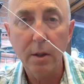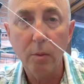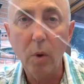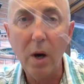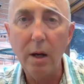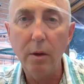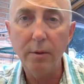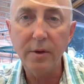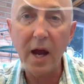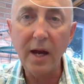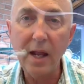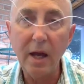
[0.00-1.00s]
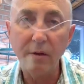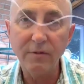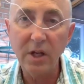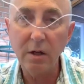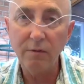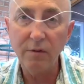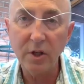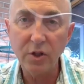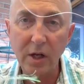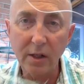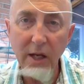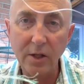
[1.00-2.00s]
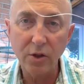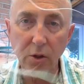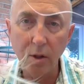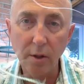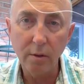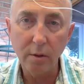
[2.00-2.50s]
While 9 out of 10 fish I'll catch on,